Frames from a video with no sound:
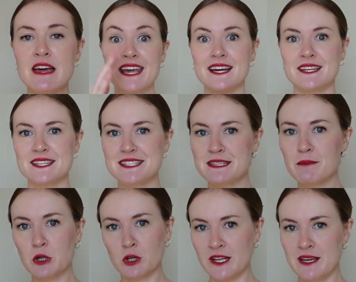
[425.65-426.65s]
And
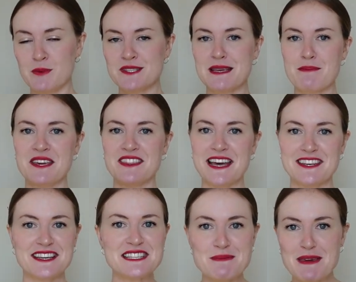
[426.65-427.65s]
similarly with something that
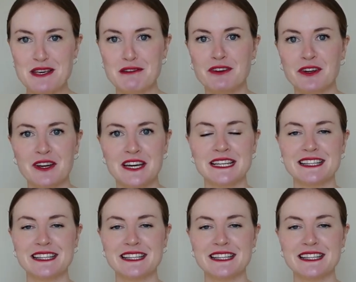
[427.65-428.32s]
doesn't make you feel good,